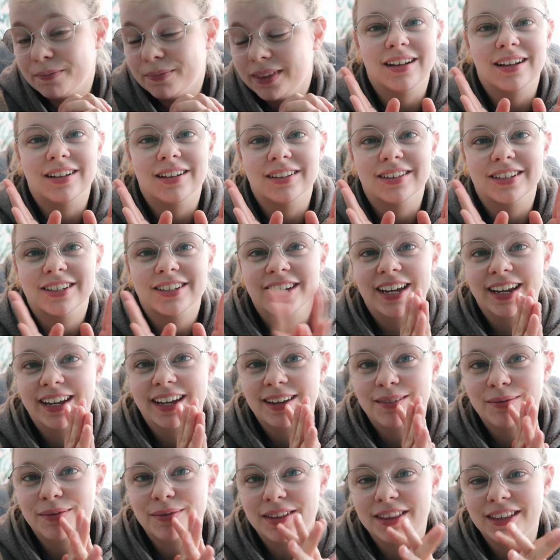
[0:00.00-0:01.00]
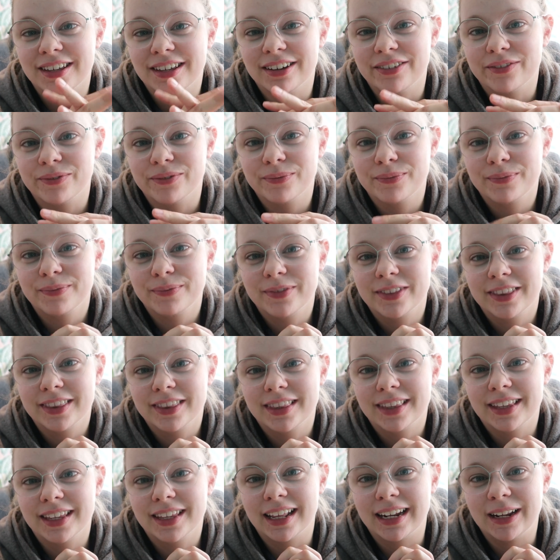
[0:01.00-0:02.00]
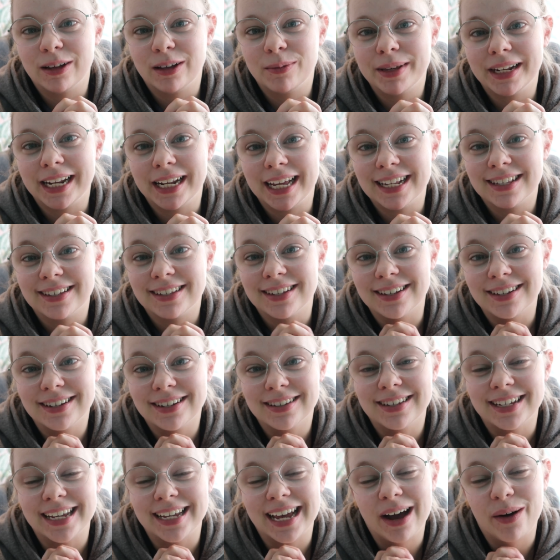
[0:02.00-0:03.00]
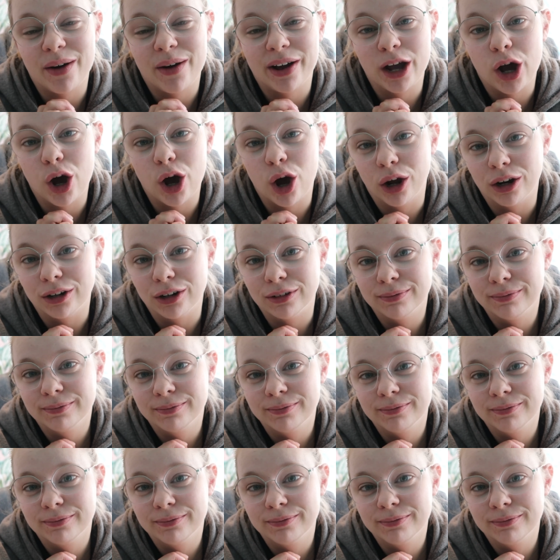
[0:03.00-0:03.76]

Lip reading: I'll check in with you a little bit later to see how I got on.